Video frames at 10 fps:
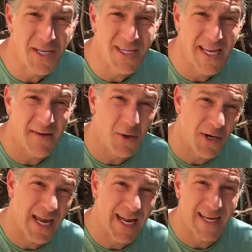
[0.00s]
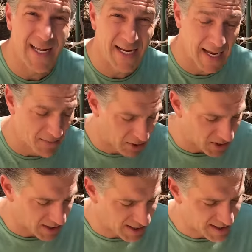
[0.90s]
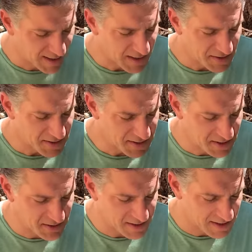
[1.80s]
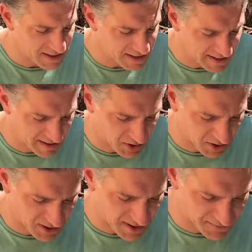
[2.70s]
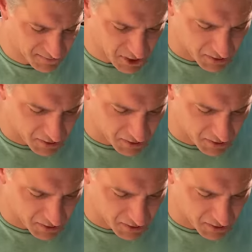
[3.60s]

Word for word: does have an organic and a chemical line. This here is the chemical line. If we